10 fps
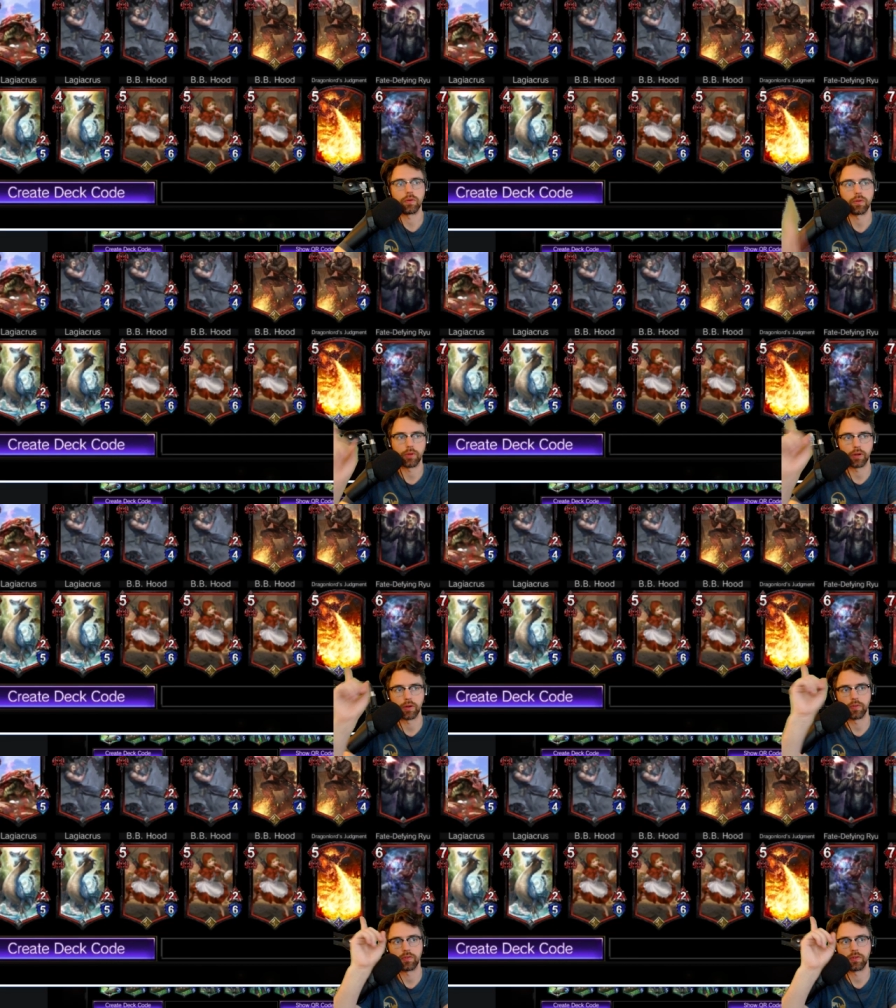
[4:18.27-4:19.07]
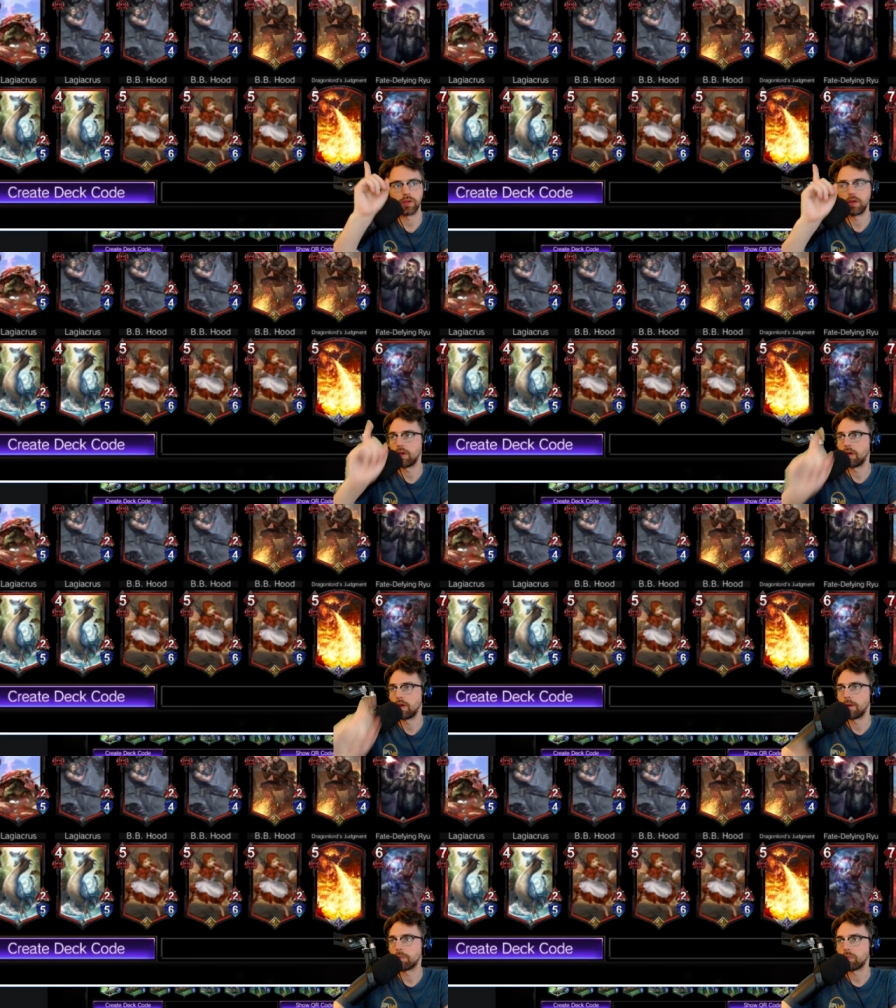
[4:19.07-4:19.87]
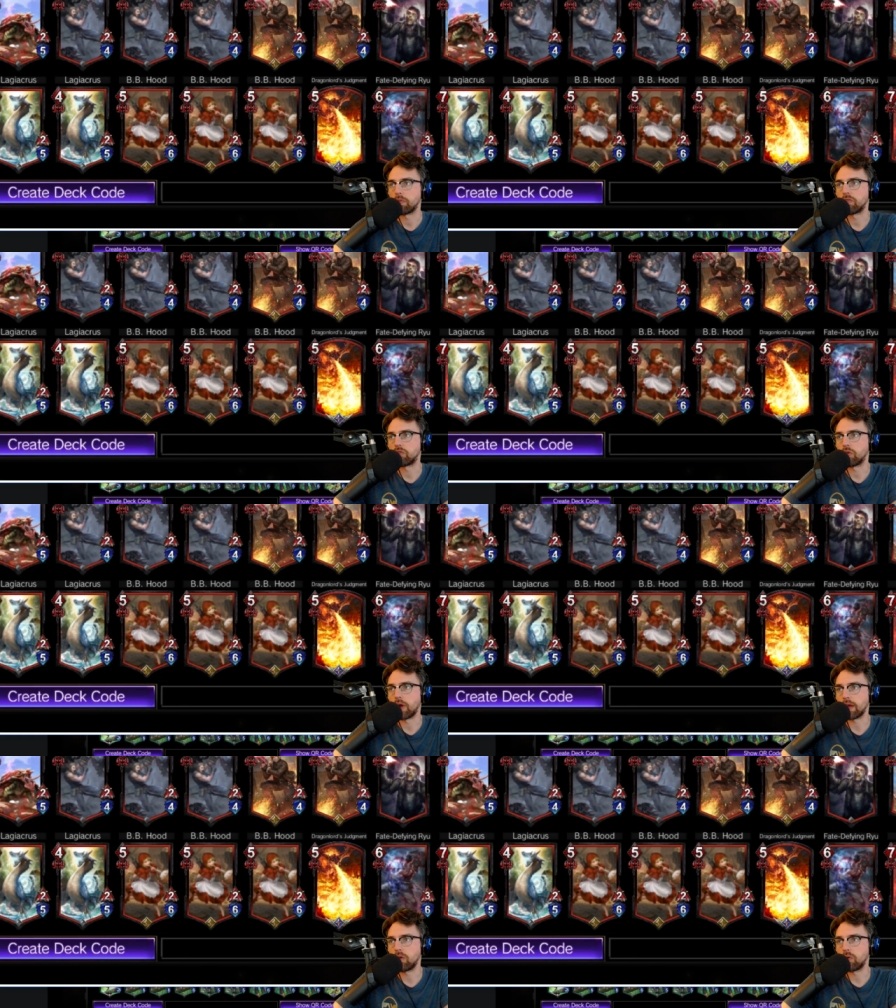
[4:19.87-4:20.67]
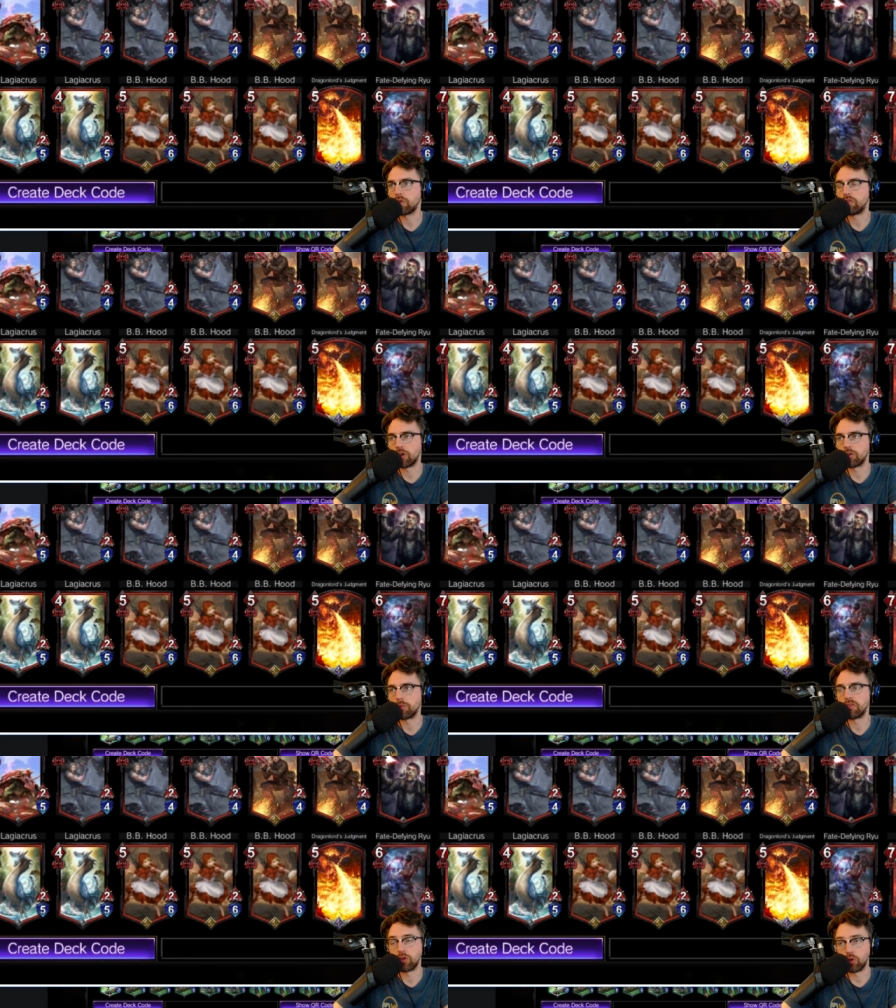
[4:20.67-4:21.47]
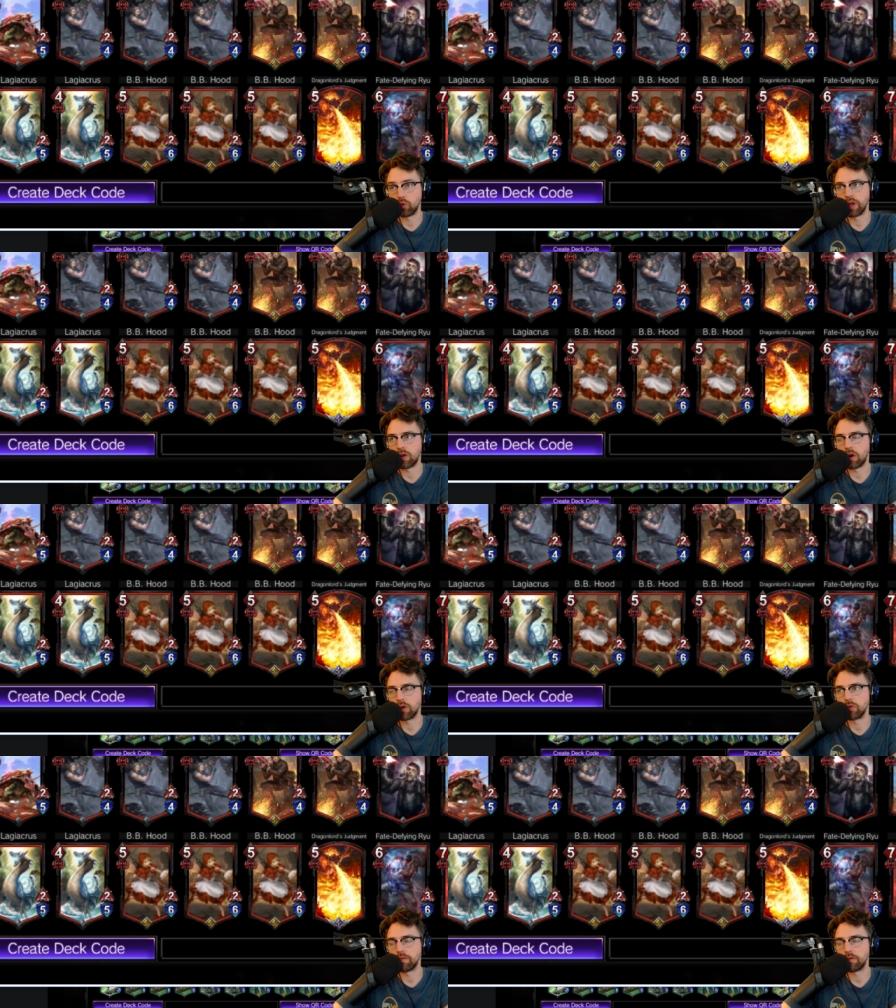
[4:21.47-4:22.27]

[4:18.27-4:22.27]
right here, this Dragon Lord's Judgment is a great card too.